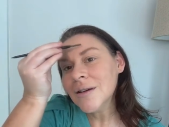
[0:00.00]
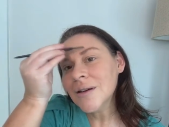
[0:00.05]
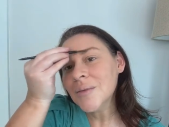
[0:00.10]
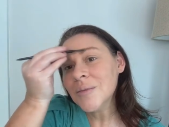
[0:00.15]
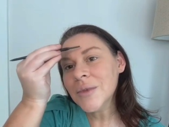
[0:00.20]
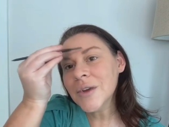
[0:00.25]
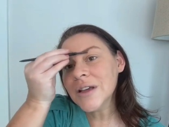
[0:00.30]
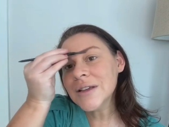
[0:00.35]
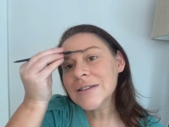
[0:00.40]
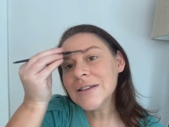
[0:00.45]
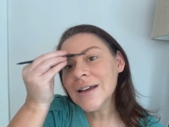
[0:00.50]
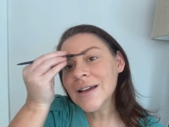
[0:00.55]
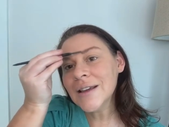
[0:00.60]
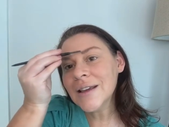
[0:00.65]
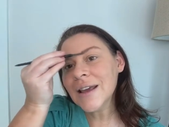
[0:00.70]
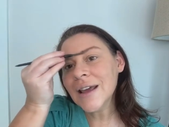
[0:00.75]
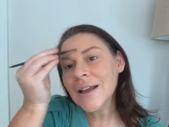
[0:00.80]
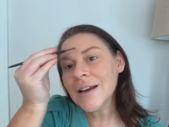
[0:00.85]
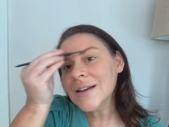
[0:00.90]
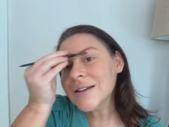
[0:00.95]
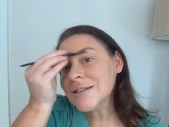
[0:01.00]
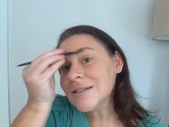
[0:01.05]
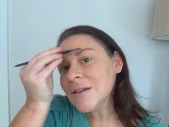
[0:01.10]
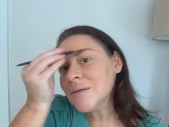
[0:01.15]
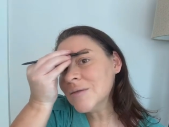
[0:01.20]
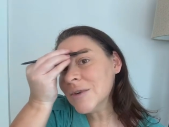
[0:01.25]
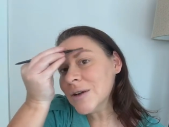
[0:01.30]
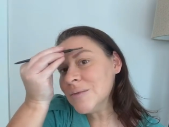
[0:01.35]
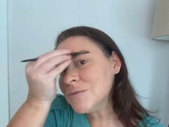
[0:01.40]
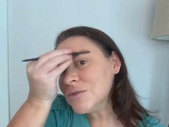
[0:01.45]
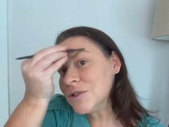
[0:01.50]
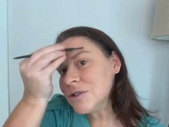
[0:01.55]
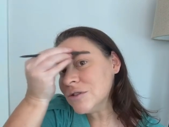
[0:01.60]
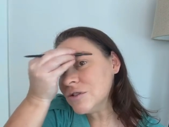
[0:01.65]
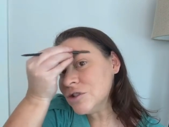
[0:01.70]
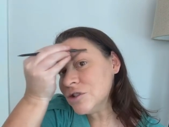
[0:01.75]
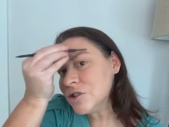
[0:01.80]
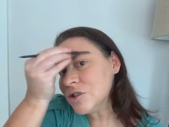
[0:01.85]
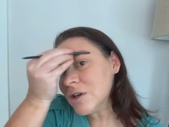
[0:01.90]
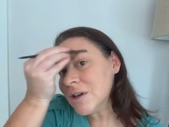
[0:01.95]
Because I get it, sometimes you
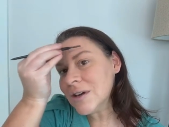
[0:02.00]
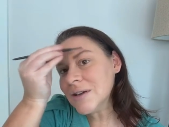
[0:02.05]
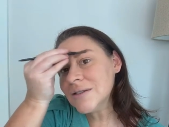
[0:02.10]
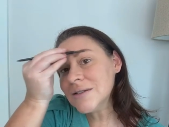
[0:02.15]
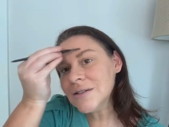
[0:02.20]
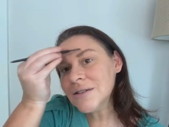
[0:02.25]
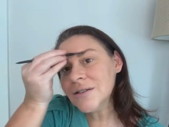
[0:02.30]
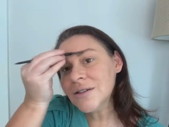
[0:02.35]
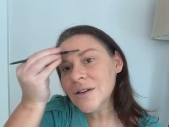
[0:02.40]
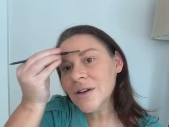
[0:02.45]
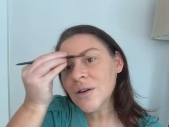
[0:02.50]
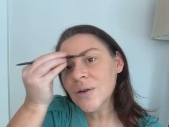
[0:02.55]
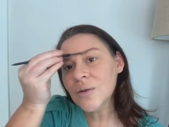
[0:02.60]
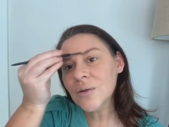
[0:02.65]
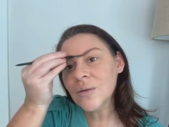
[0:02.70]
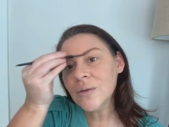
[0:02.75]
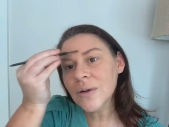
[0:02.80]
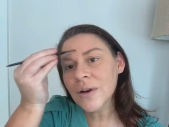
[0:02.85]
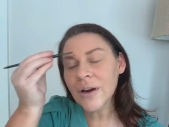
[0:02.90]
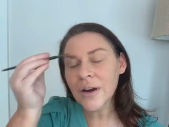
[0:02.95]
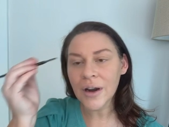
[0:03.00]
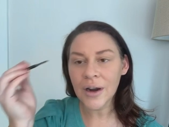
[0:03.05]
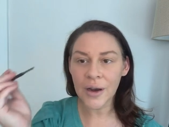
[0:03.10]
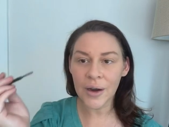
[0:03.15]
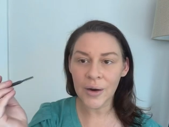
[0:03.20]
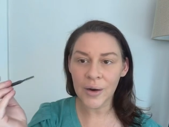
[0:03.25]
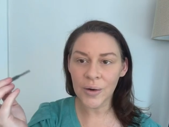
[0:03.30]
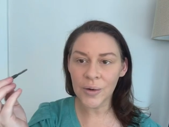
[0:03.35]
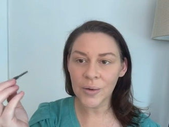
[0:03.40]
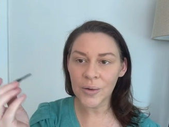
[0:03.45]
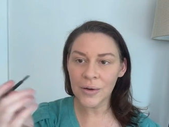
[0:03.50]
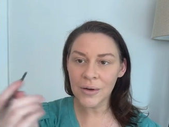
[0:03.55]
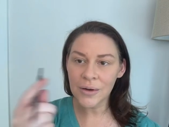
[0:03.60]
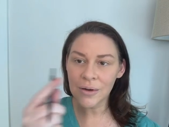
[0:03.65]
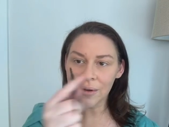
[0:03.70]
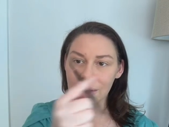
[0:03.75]
just don't know.